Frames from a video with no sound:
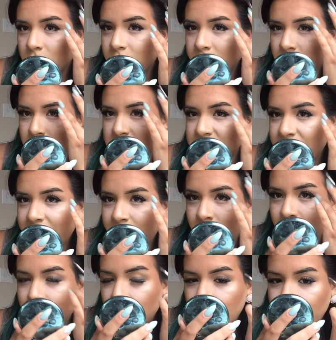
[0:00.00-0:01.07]
little
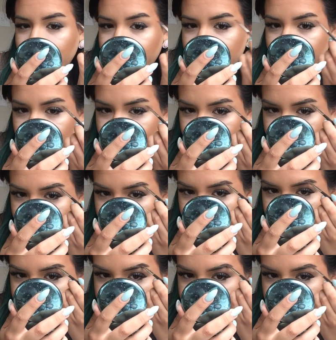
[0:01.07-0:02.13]
tail going,
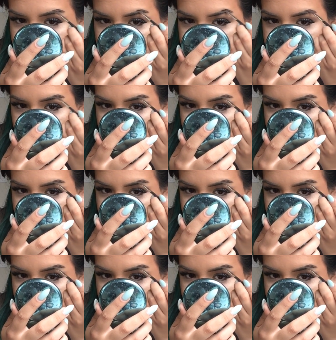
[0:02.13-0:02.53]
then I just